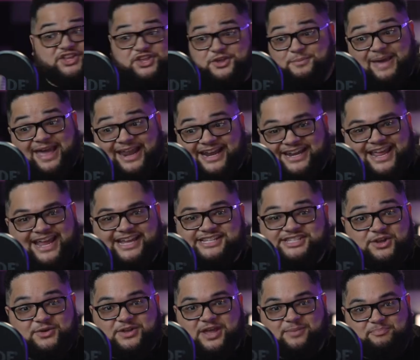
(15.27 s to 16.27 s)
Humanity has
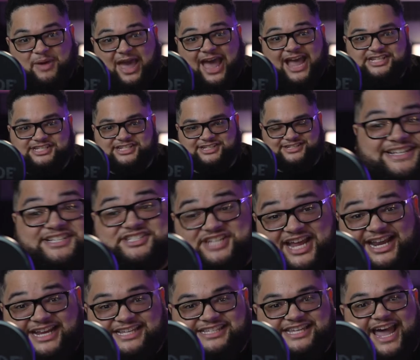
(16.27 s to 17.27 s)
no compassion!
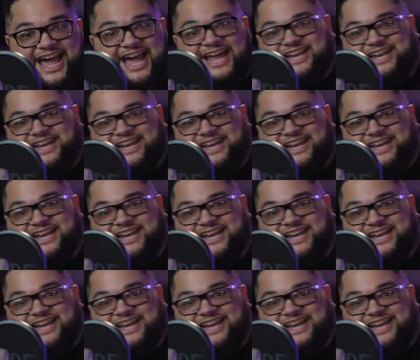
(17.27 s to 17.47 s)
Genocide!